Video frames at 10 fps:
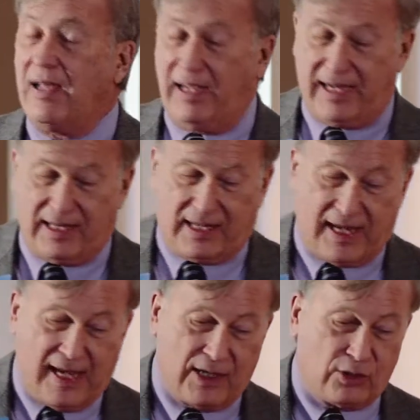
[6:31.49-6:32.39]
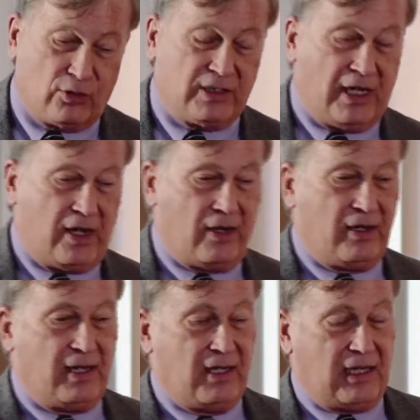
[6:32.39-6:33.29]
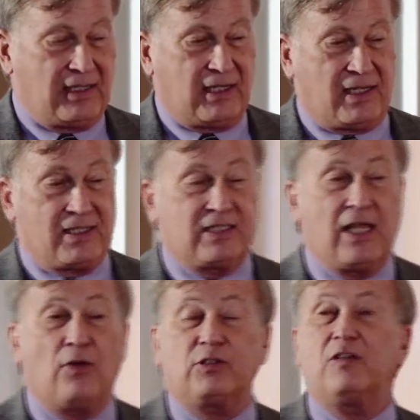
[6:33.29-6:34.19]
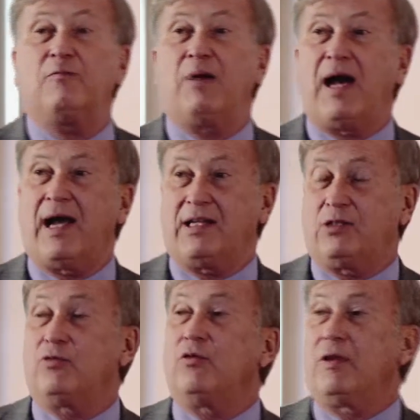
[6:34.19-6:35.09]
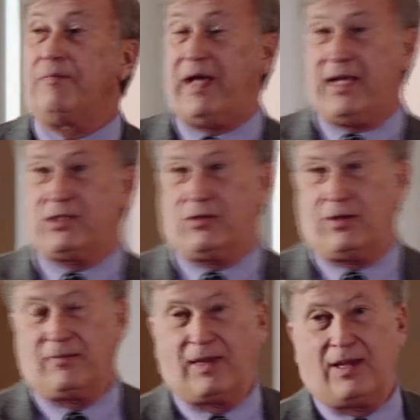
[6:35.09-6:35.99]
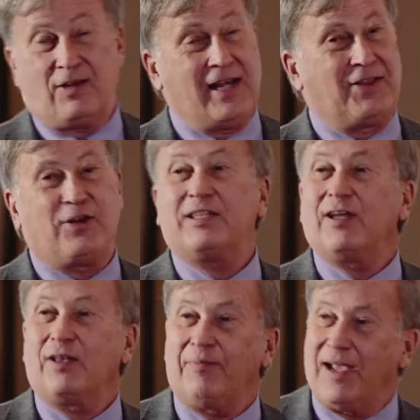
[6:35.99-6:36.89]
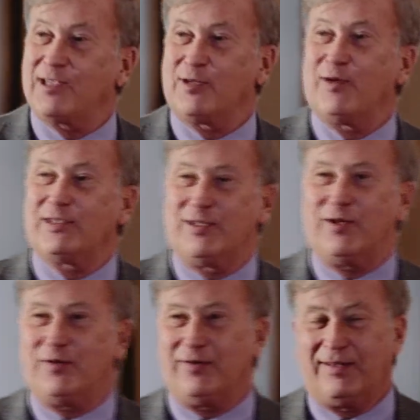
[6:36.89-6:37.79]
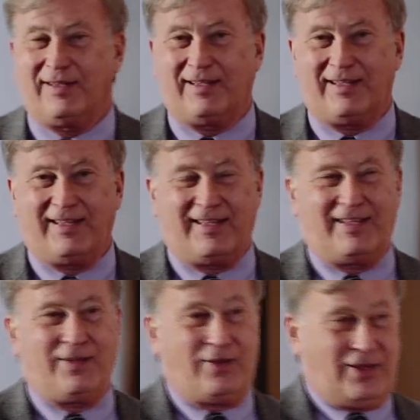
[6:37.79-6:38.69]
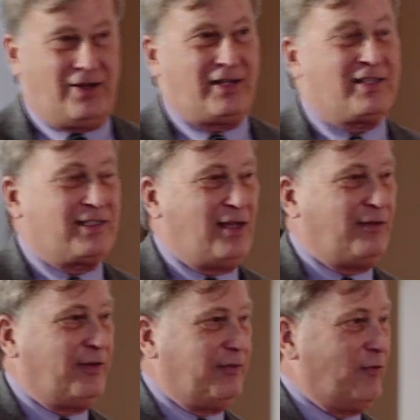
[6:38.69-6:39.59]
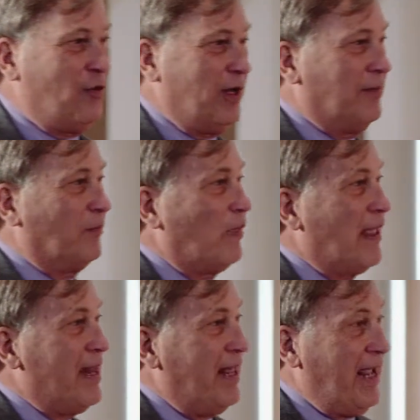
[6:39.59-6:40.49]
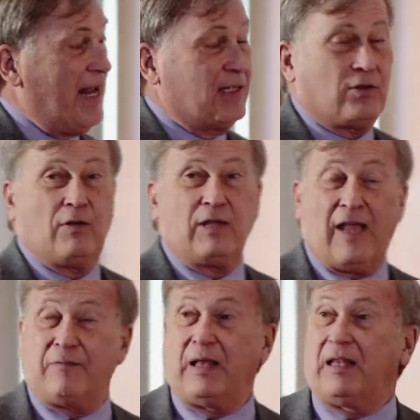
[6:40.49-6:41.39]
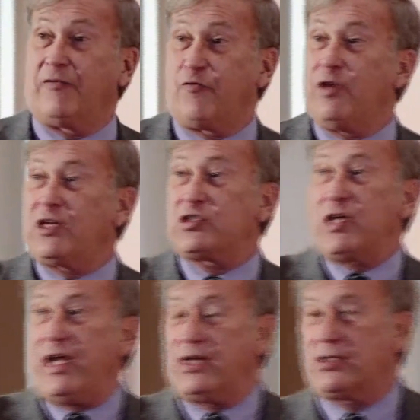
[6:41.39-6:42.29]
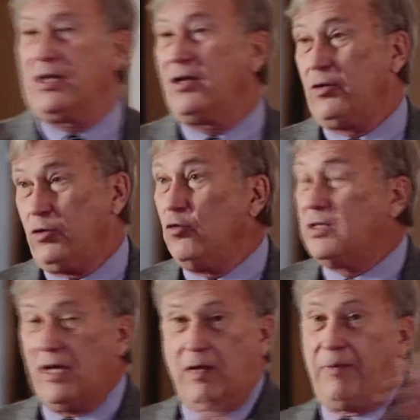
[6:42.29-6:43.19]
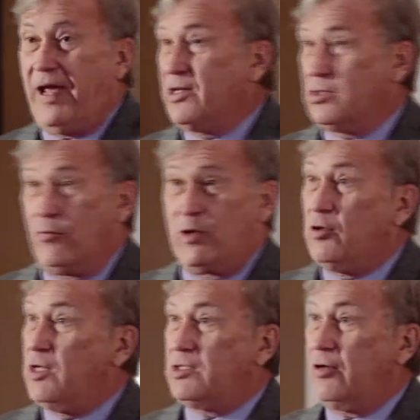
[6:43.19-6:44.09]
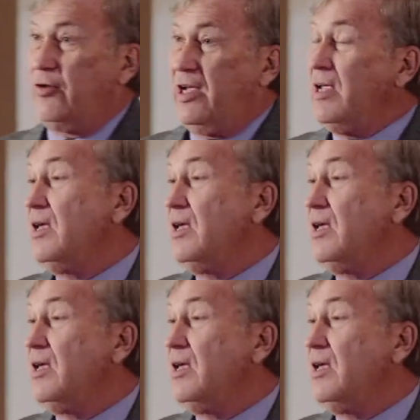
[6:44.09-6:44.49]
Again, the council is there as a consultative body to the pastor. You're not there to tell the pastor what to do. You're there to consult for him. And so you have to have the free exchange. You tell the pastor when you disagree.